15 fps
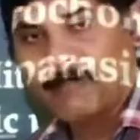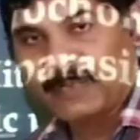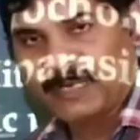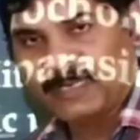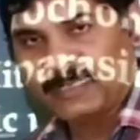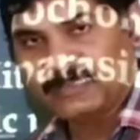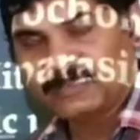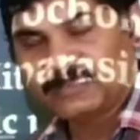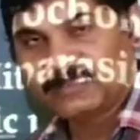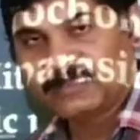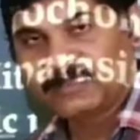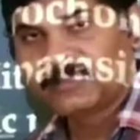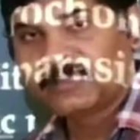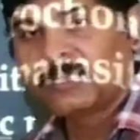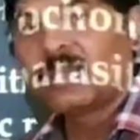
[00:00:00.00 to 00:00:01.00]

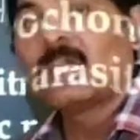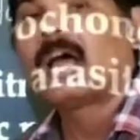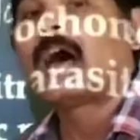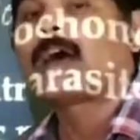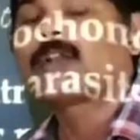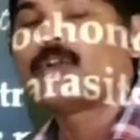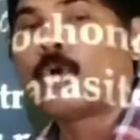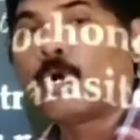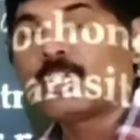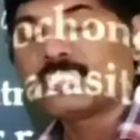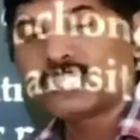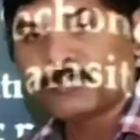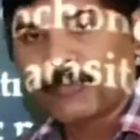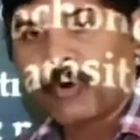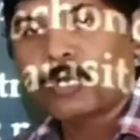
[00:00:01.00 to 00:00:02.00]
apparatus or
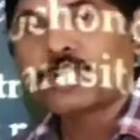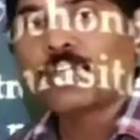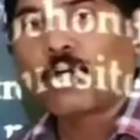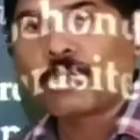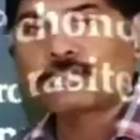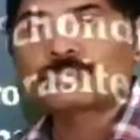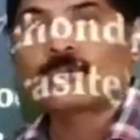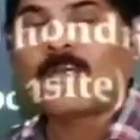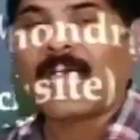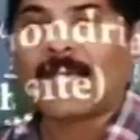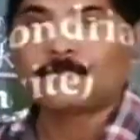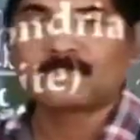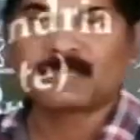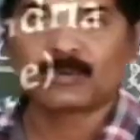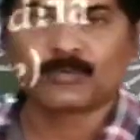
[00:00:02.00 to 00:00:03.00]
Golgi body also
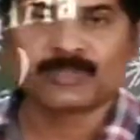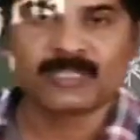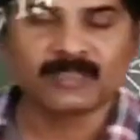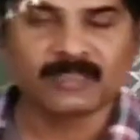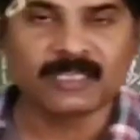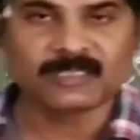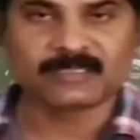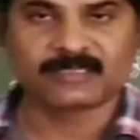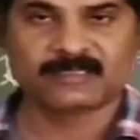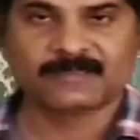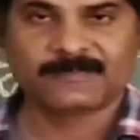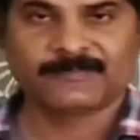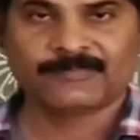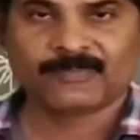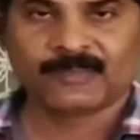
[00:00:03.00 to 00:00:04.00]
absent within
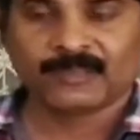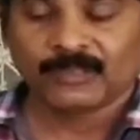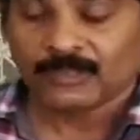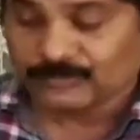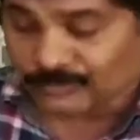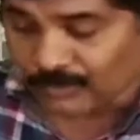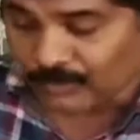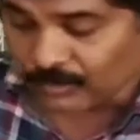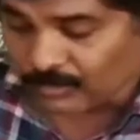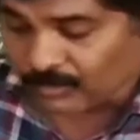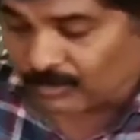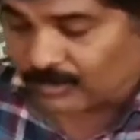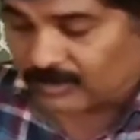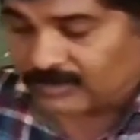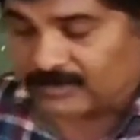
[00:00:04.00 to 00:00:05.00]
this.
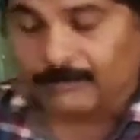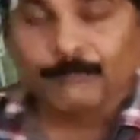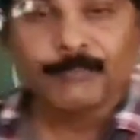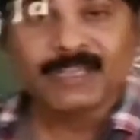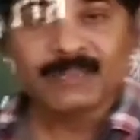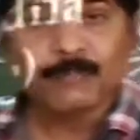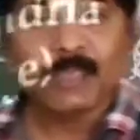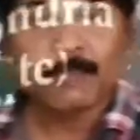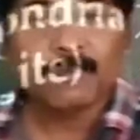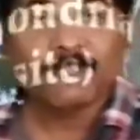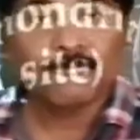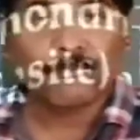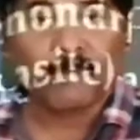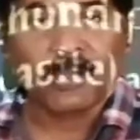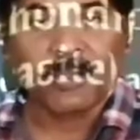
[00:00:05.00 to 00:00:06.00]
So the bit may
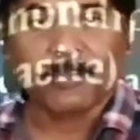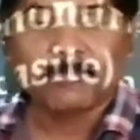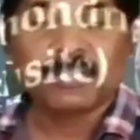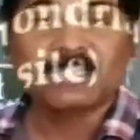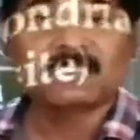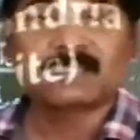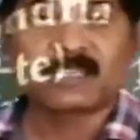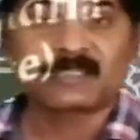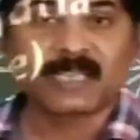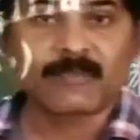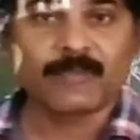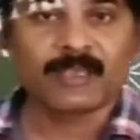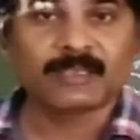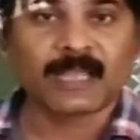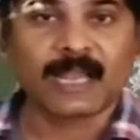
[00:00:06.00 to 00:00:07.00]
be framed in such
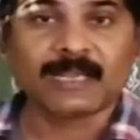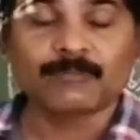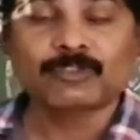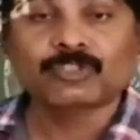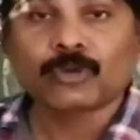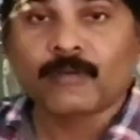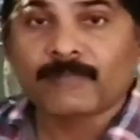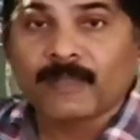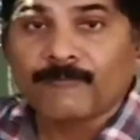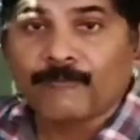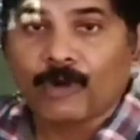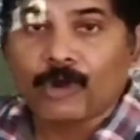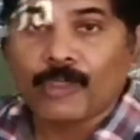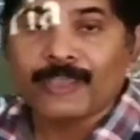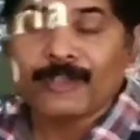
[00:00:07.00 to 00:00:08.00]
a way that which of the
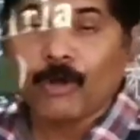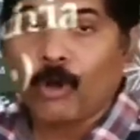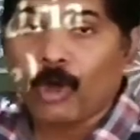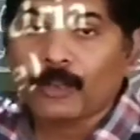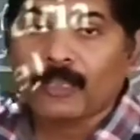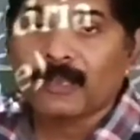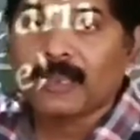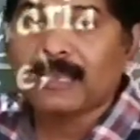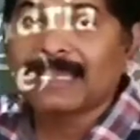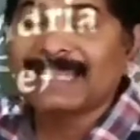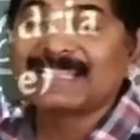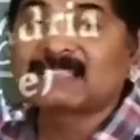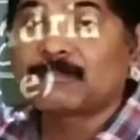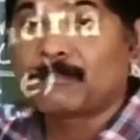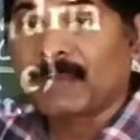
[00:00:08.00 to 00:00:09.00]
following organelle
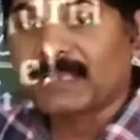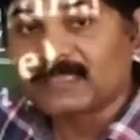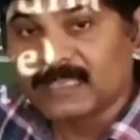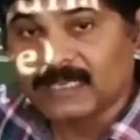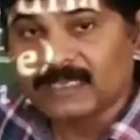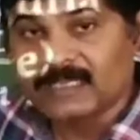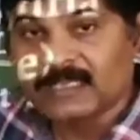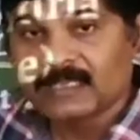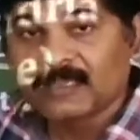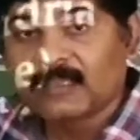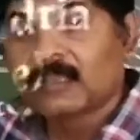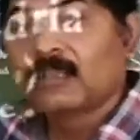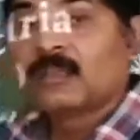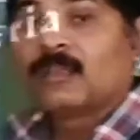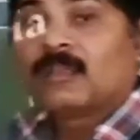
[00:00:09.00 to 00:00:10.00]
is present
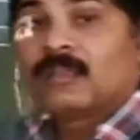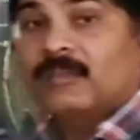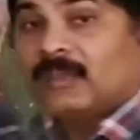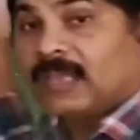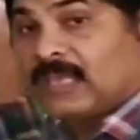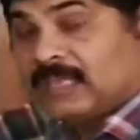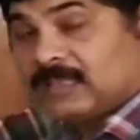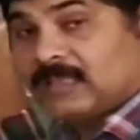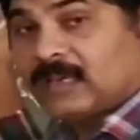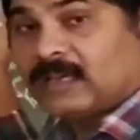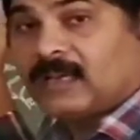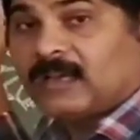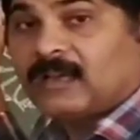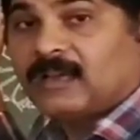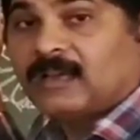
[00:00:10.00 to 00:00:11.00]
in
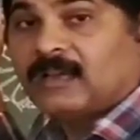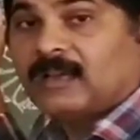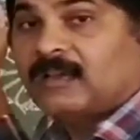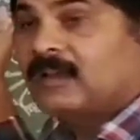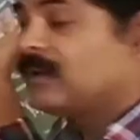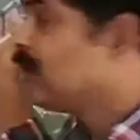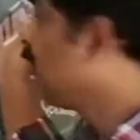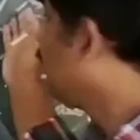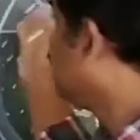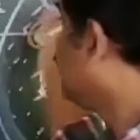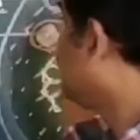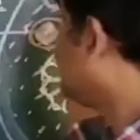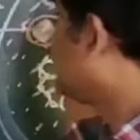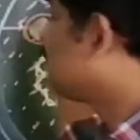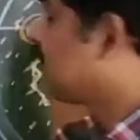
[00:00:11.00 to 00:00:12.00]
the
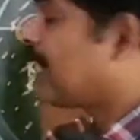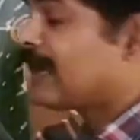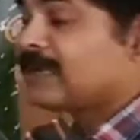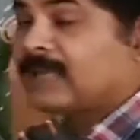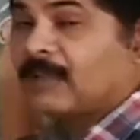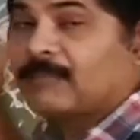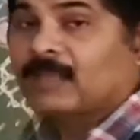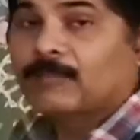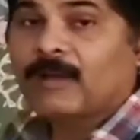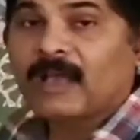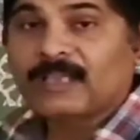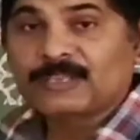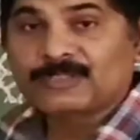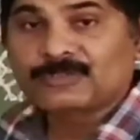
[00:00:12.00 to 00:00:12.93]
here the Entamoeba